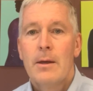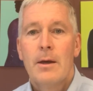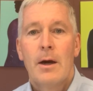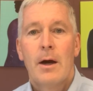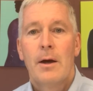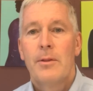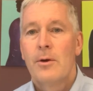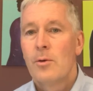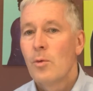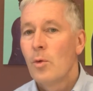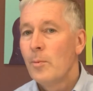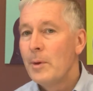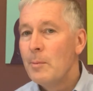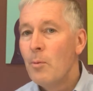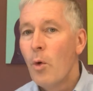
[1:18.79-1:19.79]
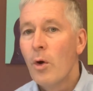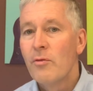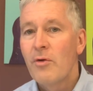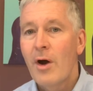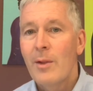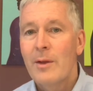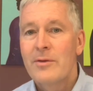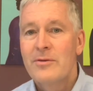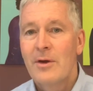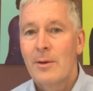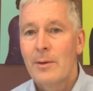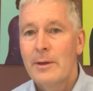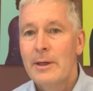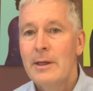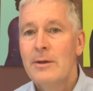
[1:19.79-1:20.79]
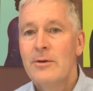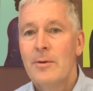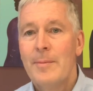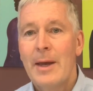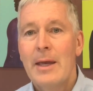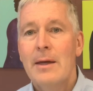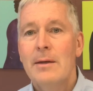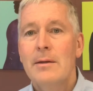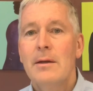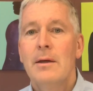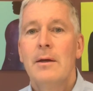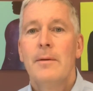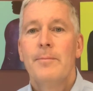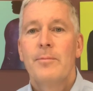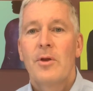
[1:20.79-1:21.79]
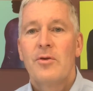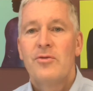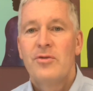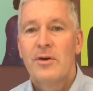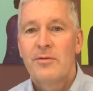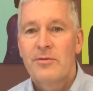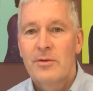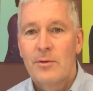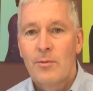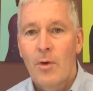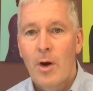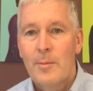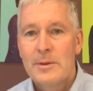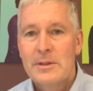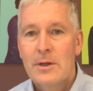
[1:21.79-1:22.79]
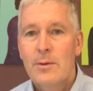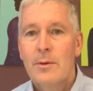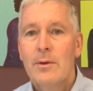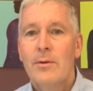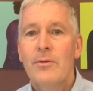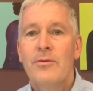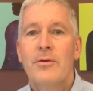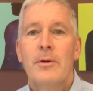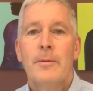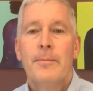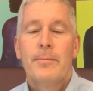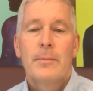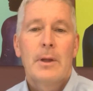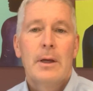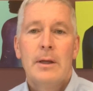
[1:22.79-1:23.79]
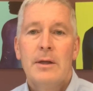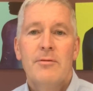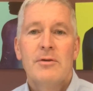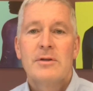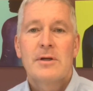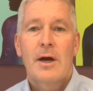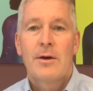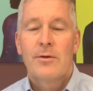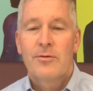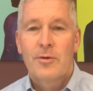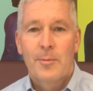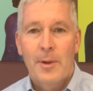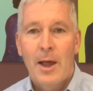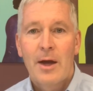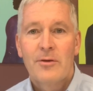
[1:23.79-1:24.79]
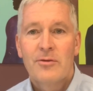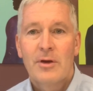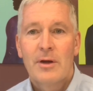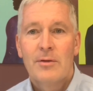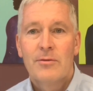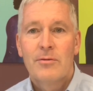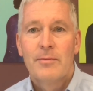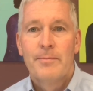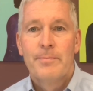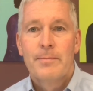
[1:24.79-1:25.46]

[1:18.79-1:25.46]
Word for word: Uh, there will be more volatility in demand, shifts in raw materials, and even tighter supply chains.